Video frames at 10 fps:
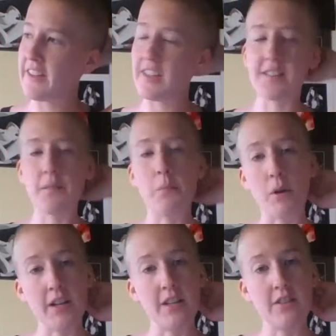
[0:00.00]
think it's
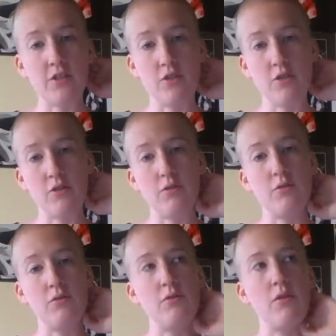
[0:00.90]
important
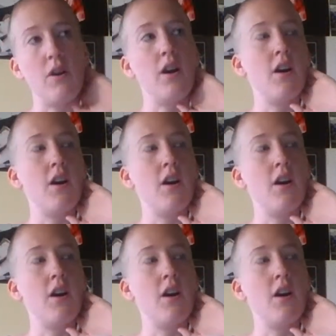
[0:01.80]
to